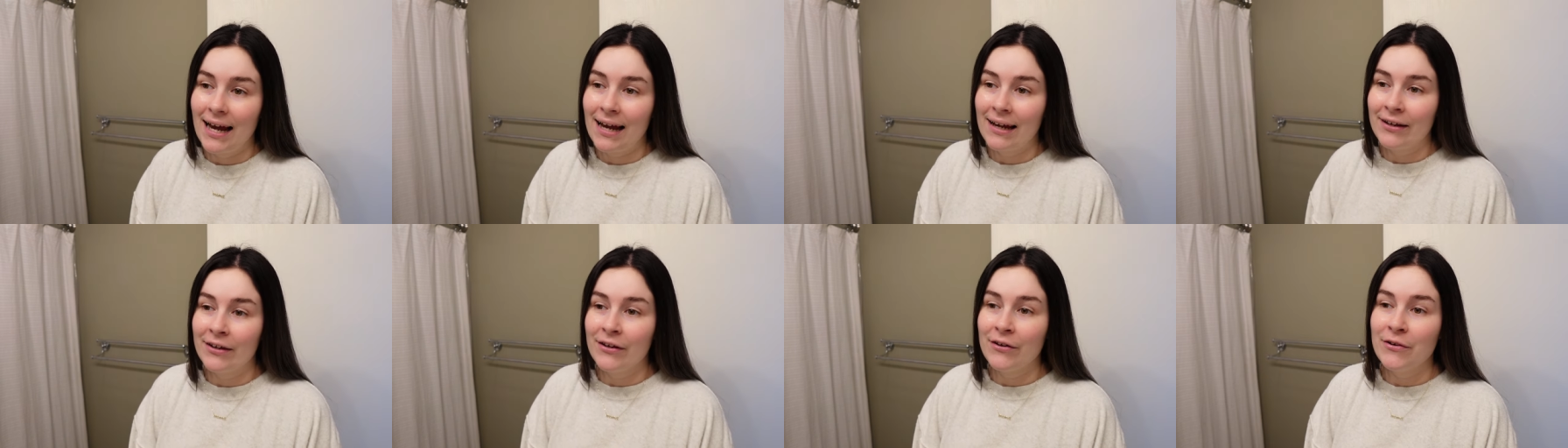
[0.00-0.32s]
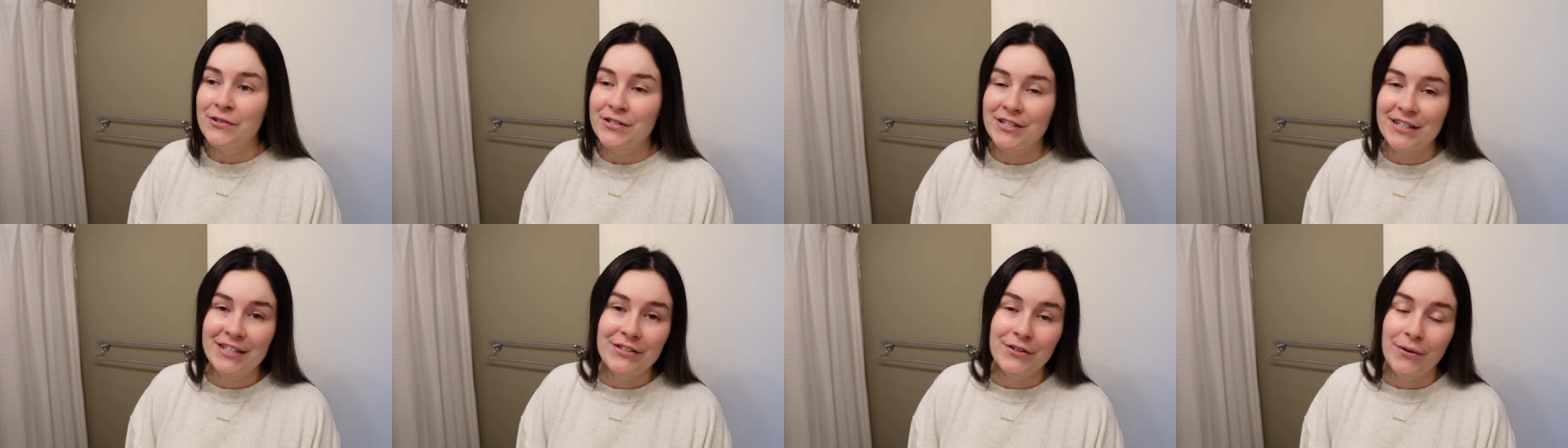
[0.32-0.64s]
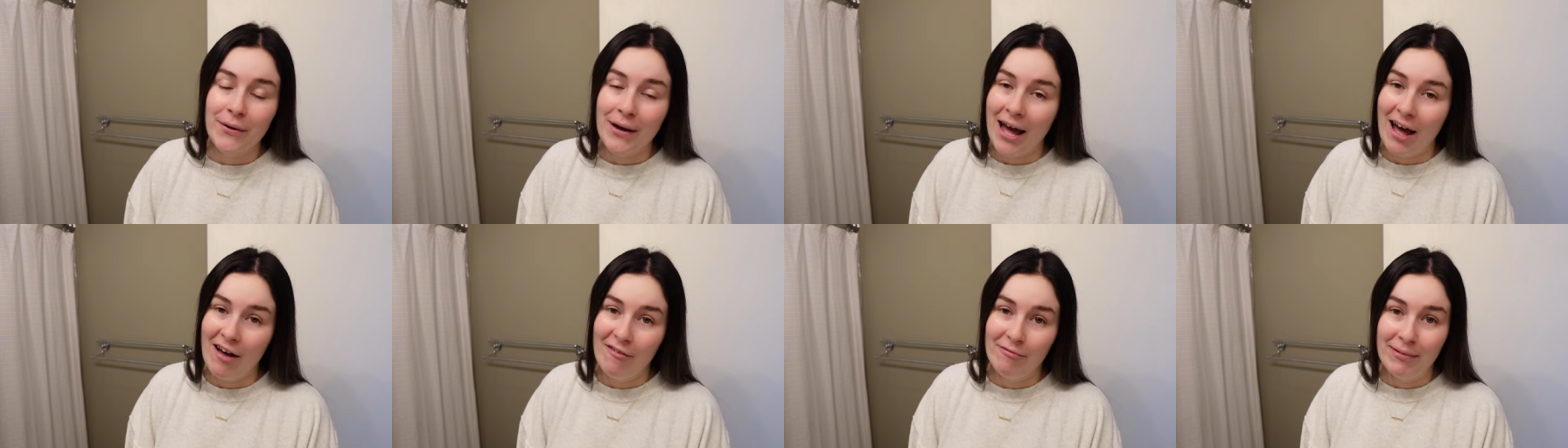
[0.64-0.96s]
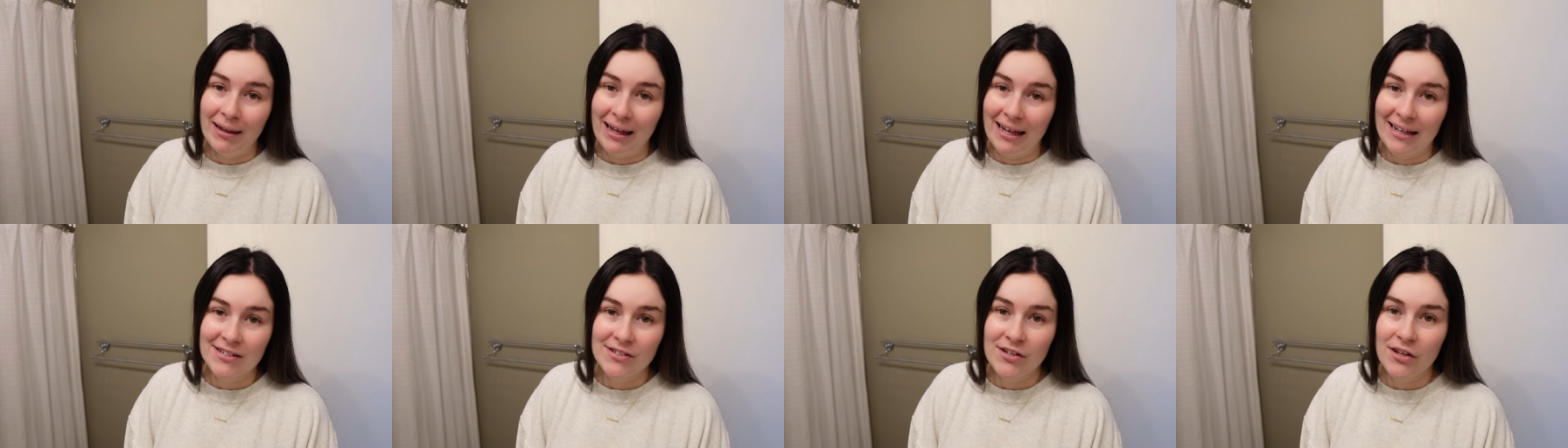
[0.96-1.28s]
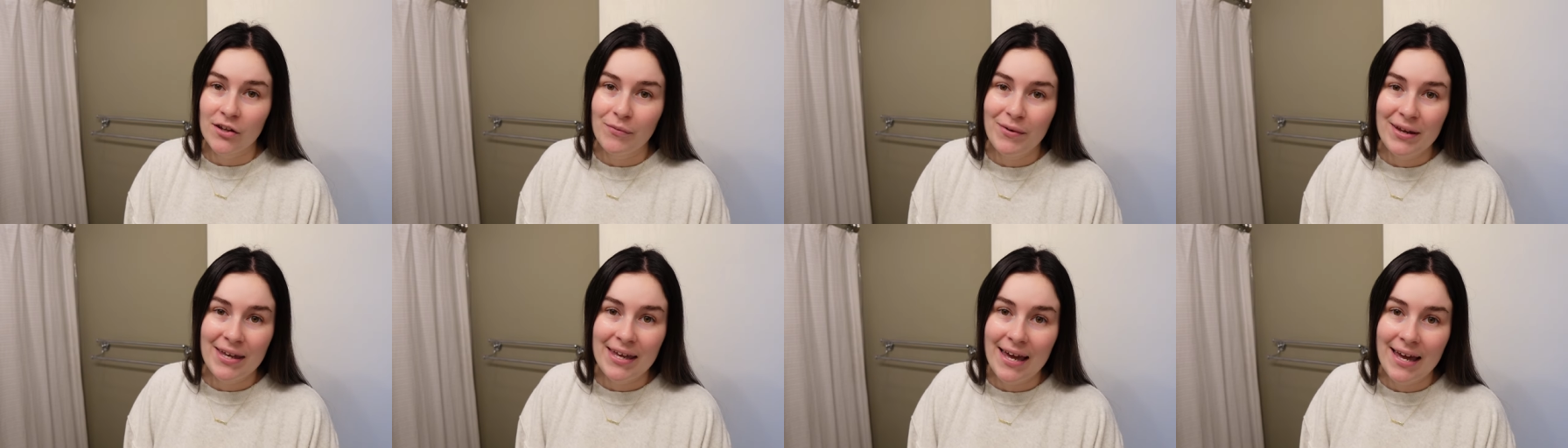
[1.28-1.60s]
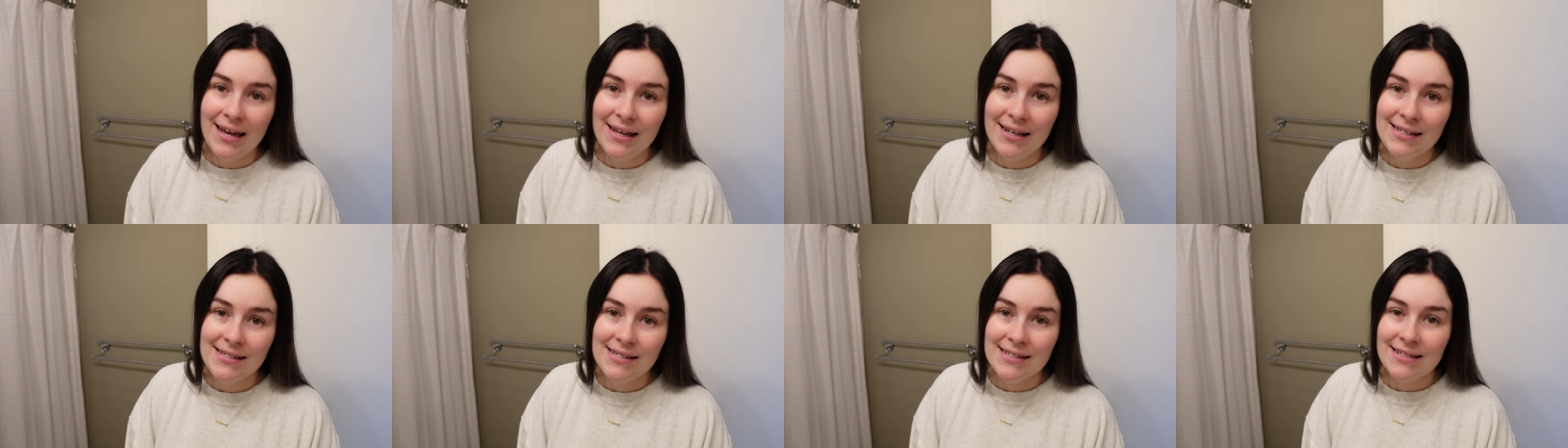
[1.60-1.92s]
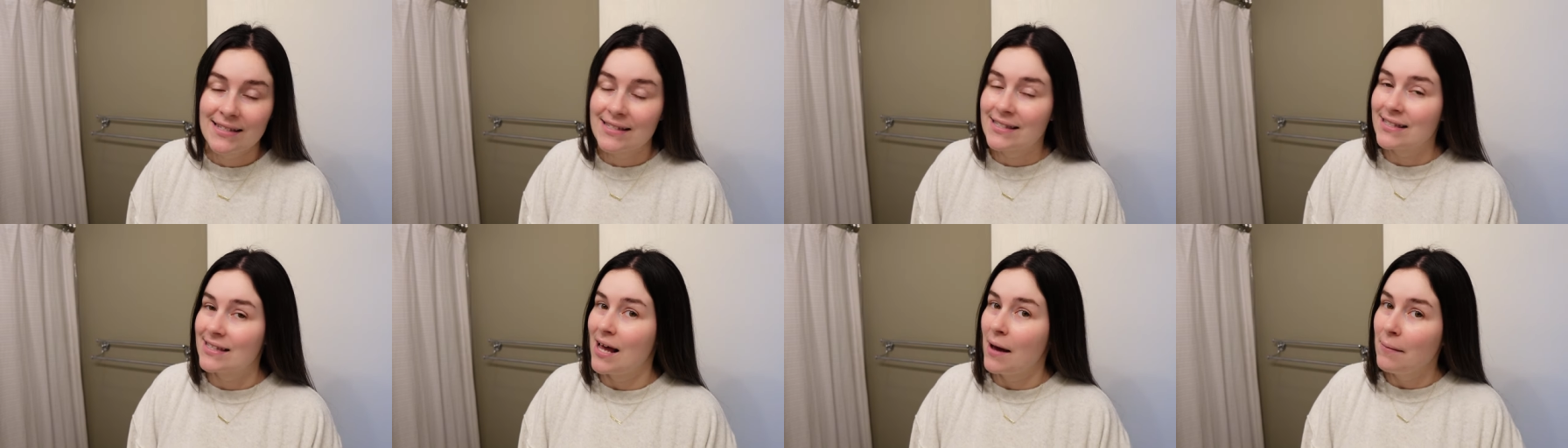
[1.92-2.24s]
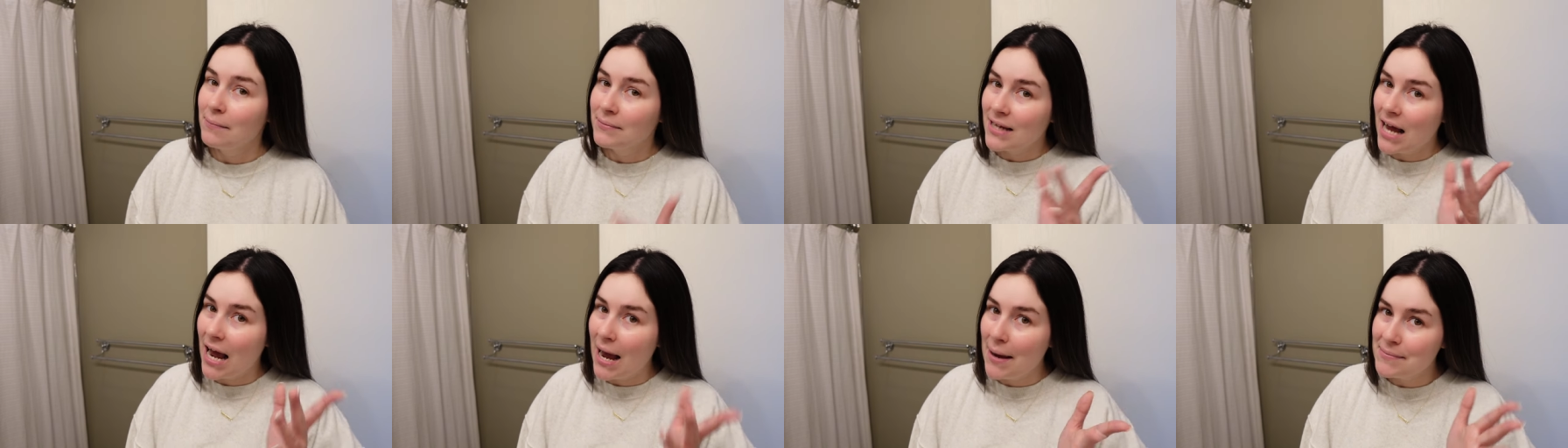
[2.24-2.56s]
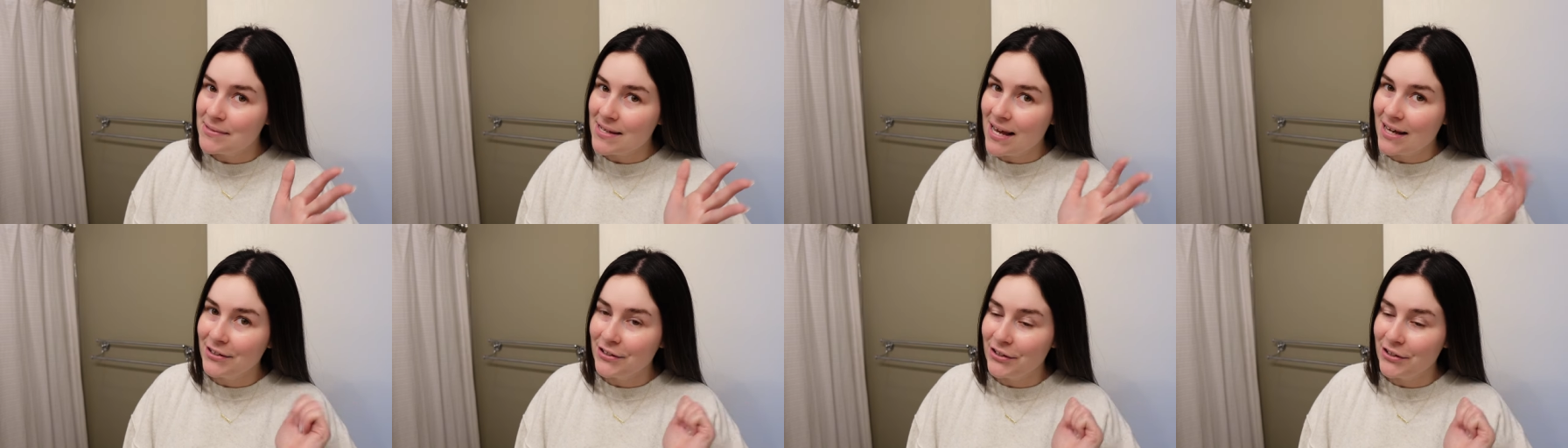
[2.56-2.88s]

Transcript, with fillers: I usually don't have plans on the weekends. Sometimes I